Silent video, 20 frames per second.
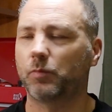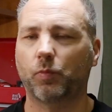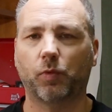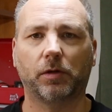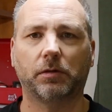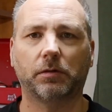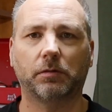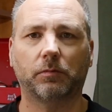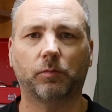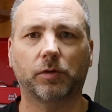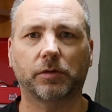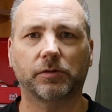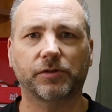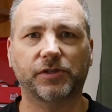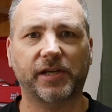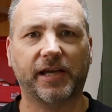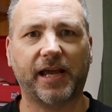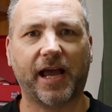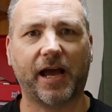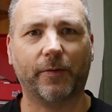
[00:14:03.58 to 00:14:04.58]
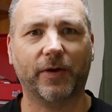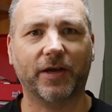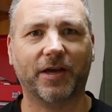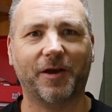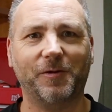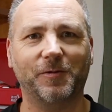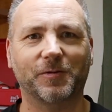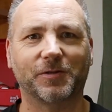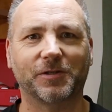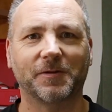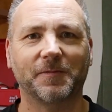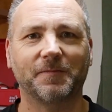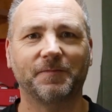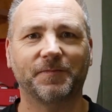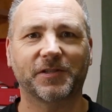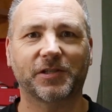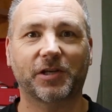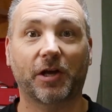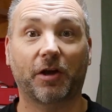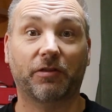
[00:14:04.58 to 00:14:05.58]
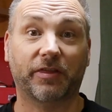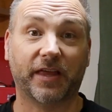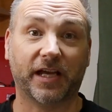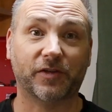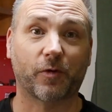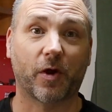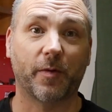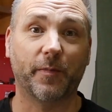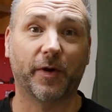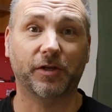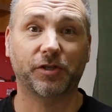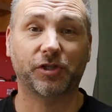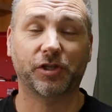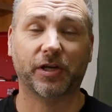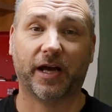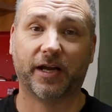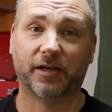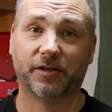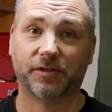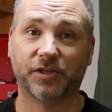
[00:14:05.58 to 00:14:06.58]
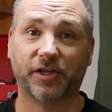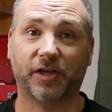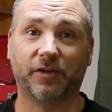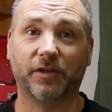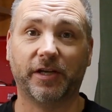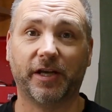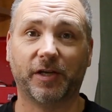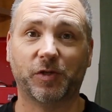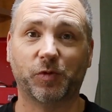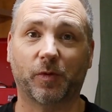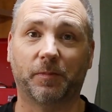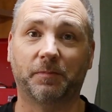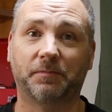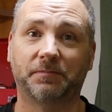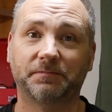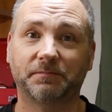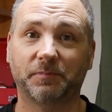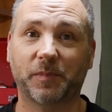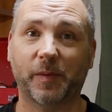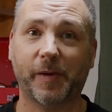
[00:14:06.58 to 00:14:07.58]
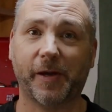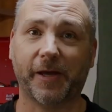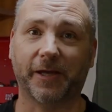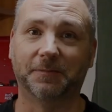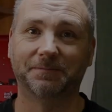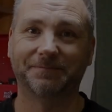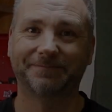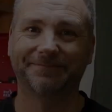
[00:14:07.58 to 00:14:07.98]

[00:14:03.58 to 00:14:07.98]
we'll see how it goes. So thanks very much, and I'll see you on the next one. Bye-bye.